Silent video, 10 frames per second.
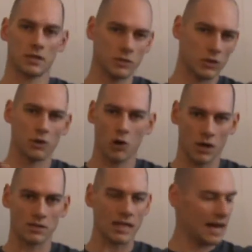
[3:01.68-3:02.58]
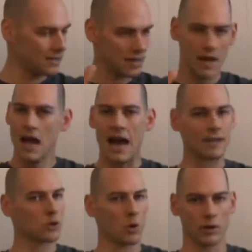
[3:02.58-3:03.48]
because you can cross lines. I
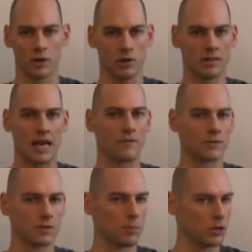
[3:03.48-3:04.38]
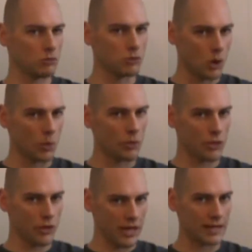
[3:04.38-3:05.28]
totally agree with that. If it's someone you don't
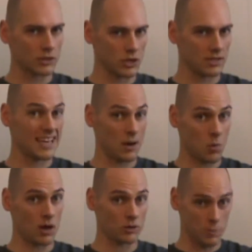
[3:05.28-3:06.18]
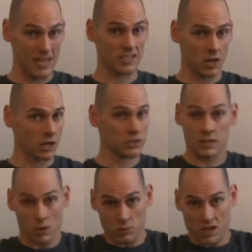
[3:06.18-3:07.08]
think is going to take well to being touched,
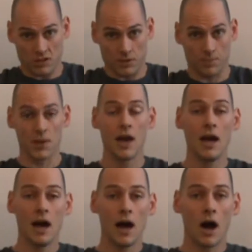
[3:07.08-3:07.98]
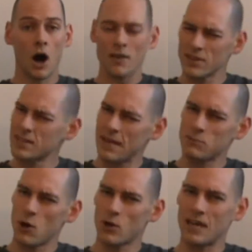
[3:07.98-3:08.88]
then don't touch them. On the same
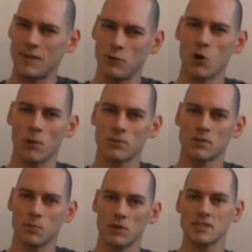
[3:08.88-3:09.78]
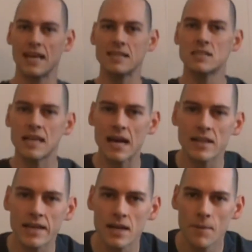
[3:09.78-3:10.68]
token, if you go up to someone and say,
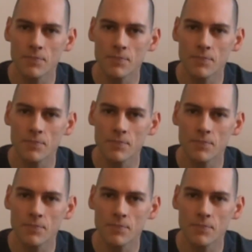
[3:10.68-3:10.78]
Sally,